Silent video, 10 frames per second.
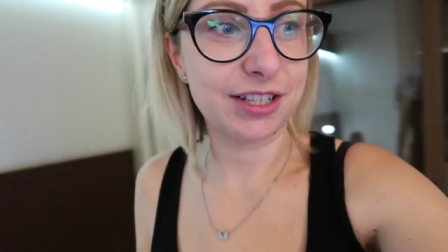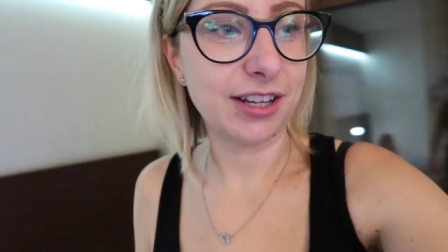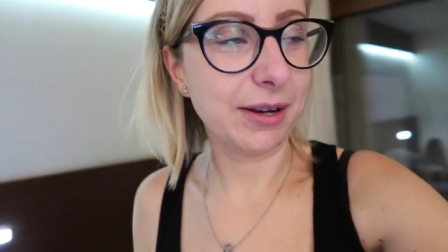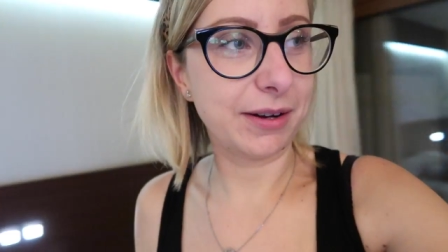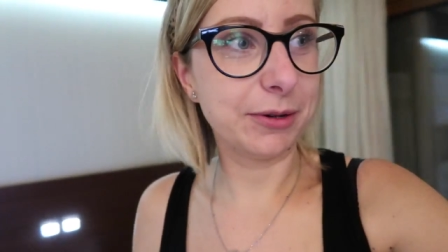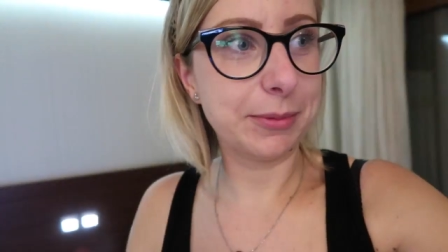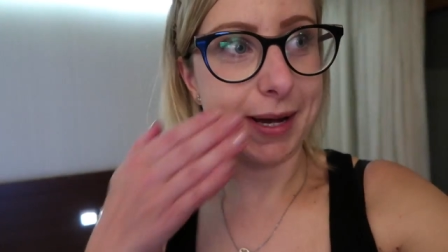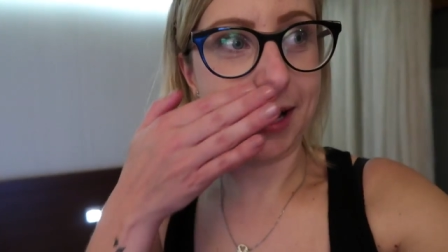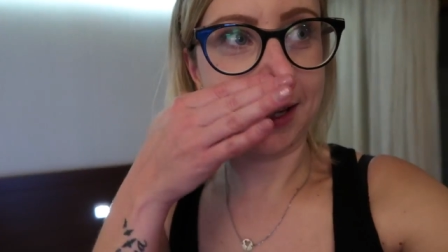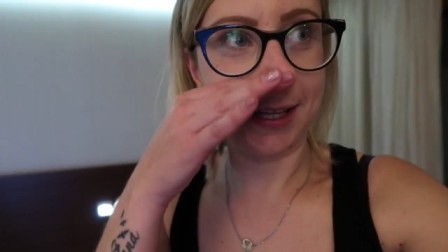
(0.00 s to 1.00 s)
So yeah, we're gonna
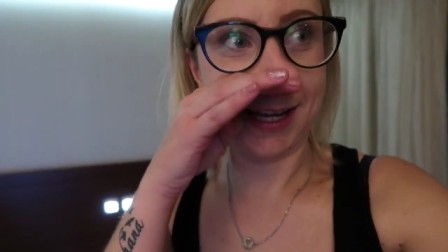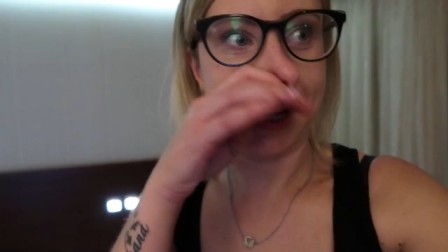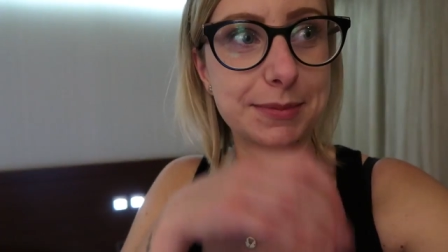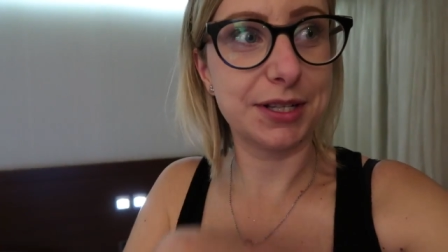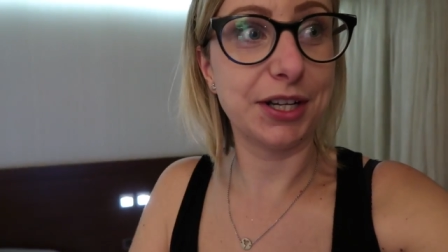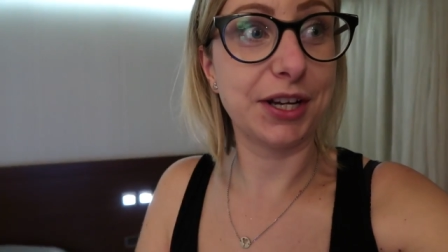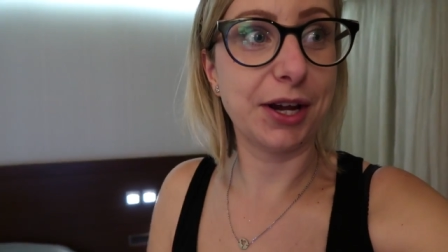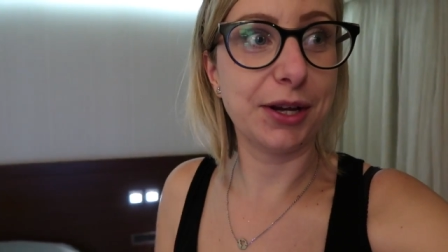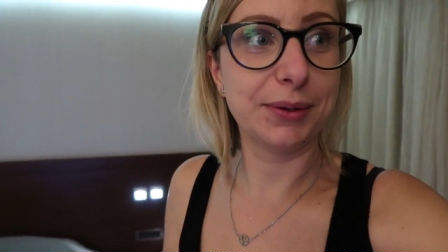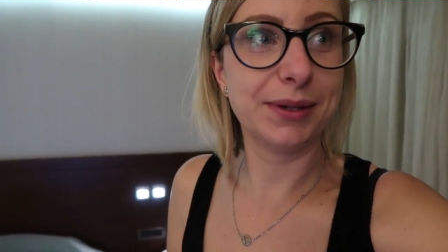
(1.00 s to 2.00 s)
unpack and then Callum's gonna
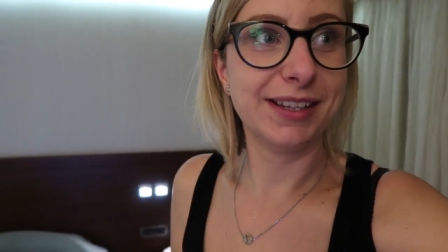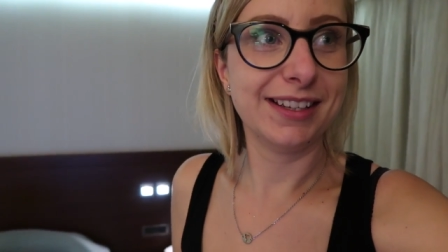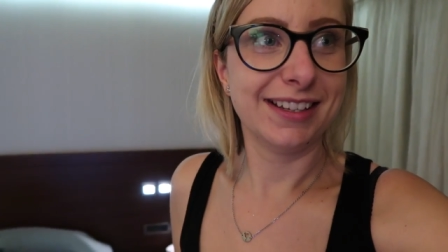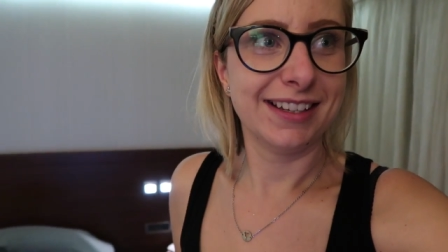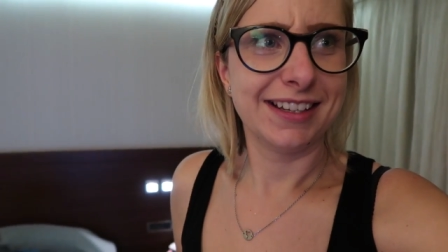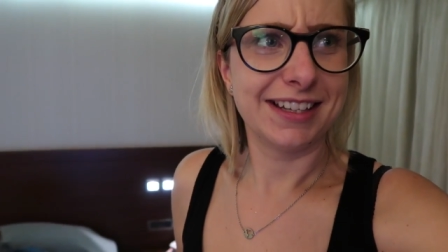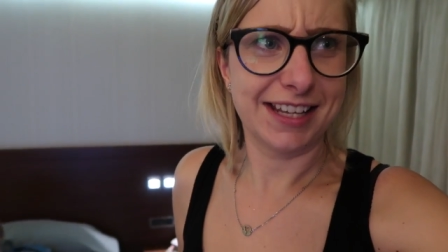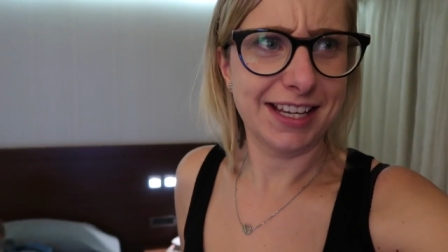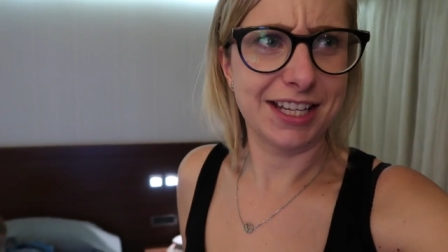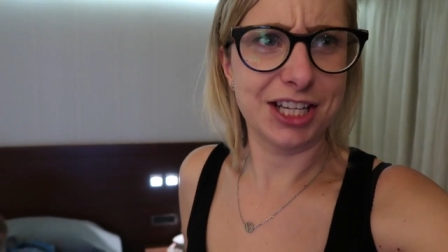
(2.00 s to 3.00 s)
go get,